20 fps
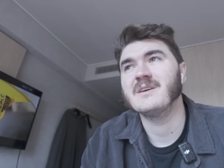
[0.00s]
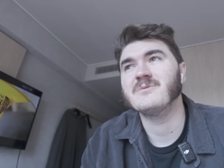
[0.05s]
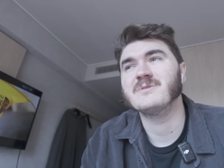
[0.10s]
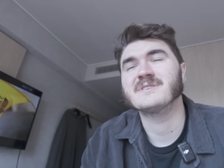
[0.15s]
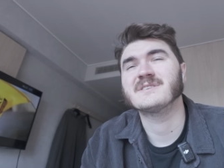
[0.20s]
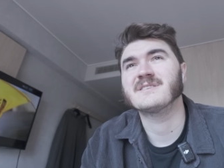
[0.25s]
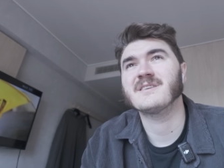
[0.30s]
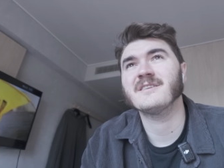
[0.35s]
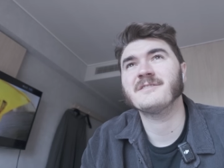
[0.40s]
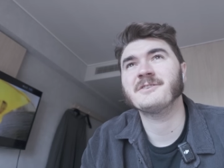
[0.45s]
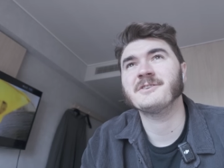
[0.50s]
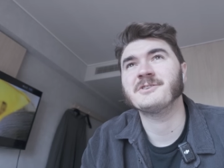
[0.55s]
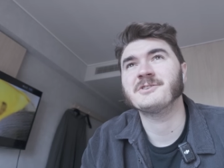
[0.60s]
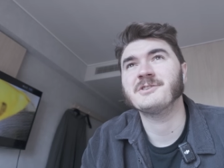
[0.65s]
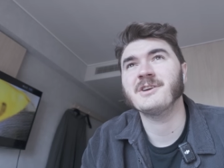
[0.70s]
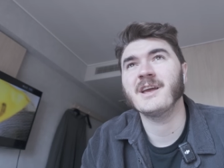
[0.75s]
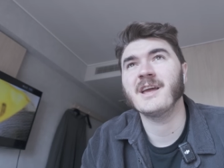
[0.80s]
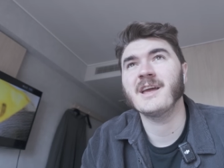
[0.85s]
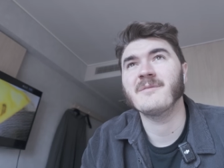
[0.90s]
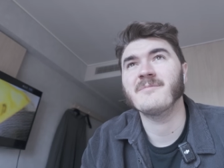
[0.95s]
It was such a
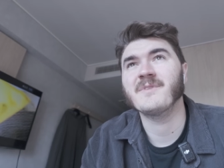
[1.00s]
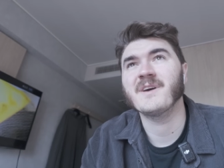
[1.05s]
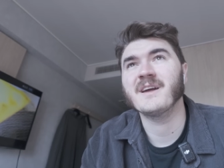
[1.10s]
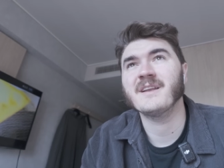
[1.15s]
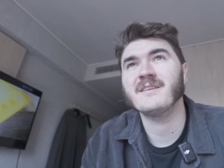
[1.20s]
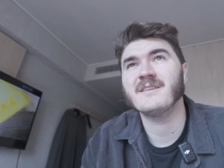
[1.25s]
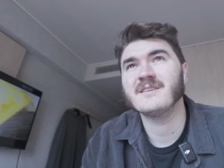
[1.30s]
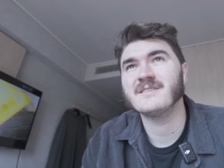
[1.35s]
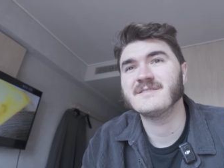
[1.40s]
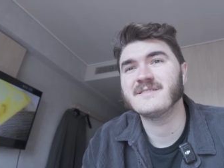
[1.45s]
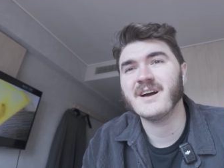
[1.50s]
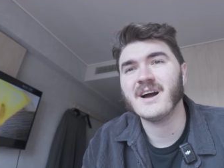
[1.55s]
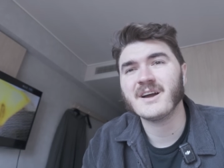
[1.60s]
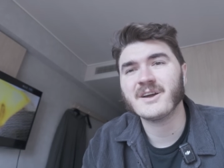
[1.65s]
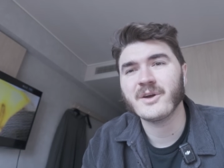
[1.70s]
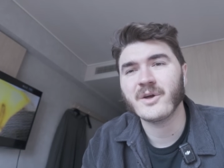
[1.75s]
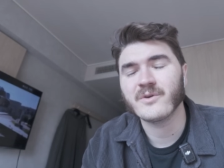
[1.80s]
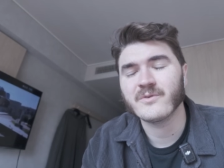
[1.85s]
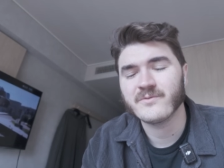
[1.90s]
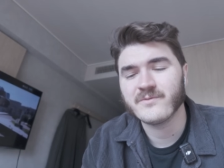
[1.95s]
shame that
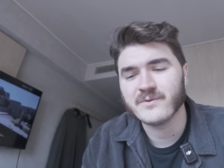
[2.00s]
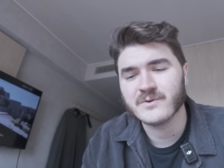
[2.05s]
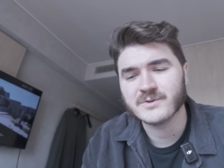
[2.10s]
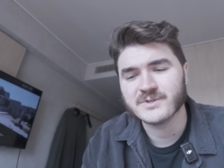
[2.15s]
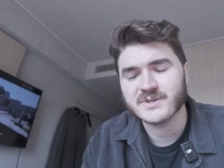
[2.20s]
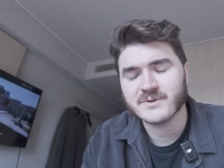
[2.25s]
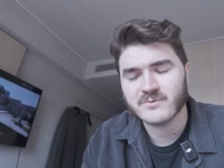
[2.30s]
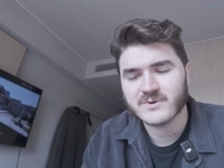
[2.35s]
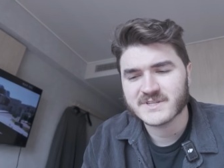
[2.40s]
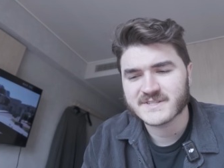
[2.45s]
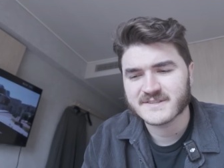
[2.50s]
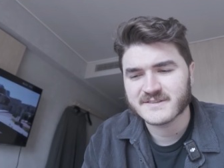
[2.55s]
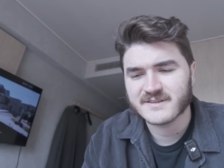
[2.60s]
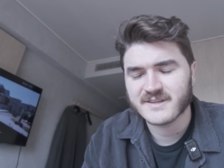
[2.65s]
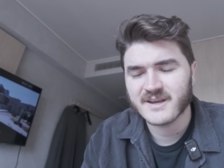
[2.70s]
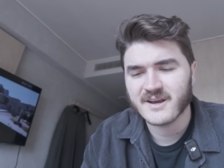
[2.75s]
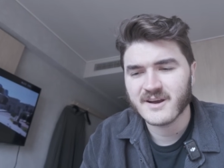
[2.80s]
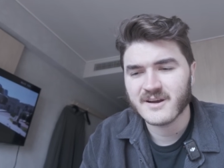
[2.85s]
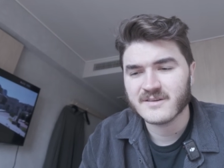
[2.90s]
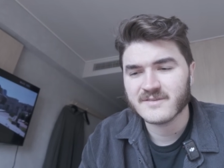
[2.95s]
Takerufuji wasn't
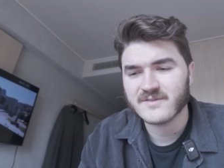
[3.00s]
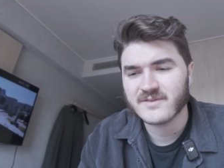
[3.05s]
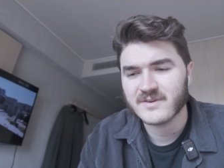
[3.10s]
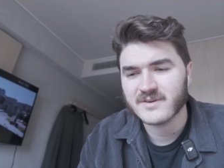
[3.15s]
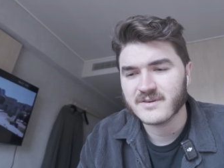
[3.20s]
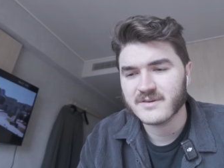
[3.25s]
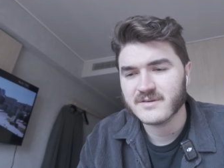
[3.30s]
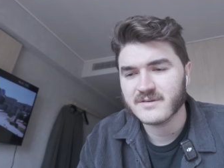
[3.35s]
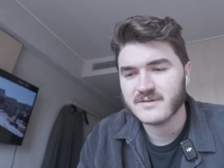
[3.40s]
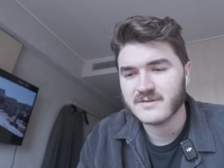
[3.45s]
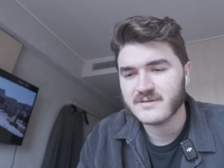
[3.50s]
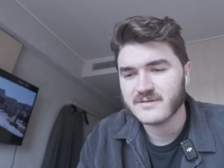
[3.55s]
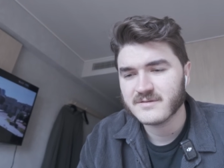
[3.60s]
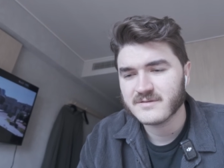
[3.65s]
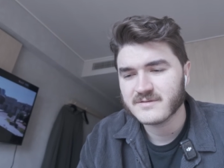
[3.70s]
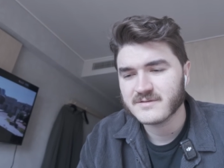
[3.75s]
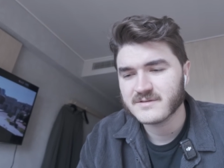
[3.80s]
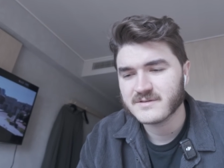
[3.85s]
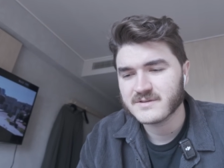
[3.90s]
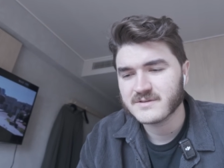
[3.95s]
there to
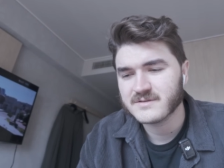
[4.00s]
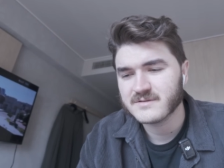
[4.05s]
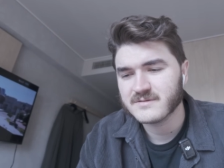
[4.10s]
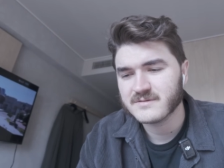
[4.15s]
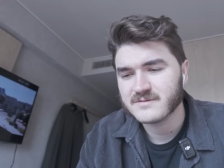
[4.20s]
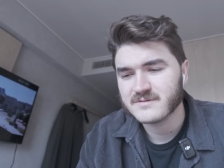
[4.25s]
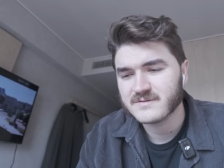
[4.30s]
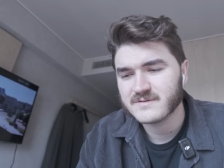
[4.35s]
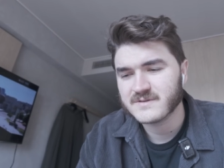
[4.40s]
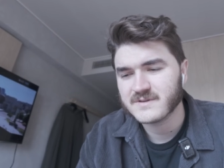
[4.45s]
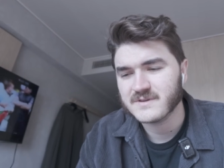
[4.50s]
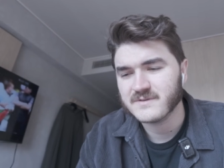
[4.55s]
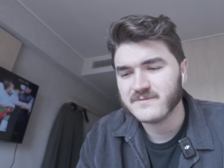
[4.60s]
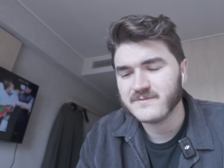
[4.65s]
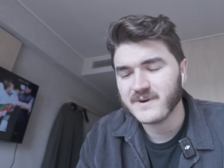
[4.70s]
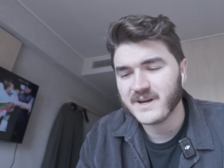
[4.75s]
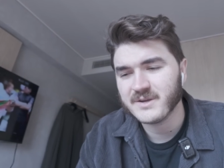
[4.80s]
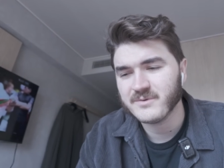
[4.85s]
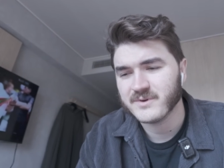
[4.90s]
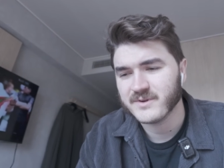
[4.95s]
to
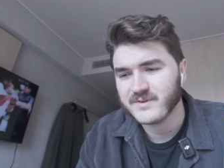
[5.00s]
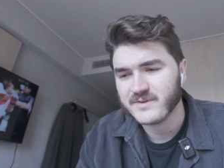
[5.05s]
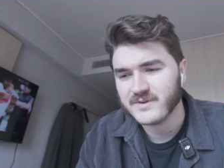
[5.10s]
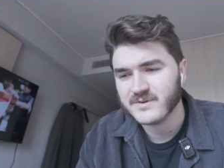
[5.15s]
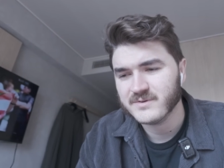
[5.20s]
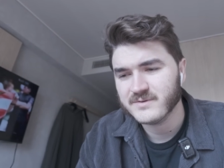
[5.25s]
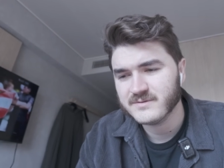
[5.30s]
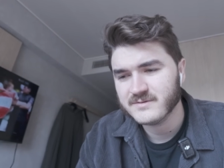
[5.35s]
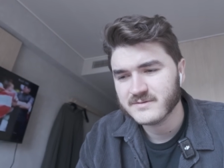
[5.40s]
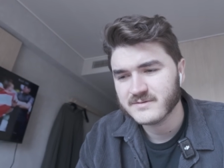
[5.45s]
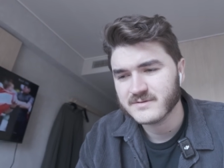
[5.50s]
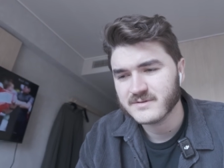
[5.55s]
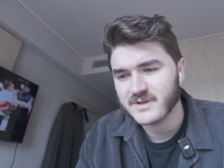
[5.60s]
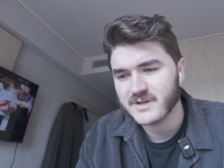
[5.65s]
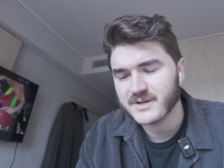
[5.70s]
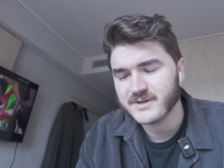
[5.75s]
fight with you, you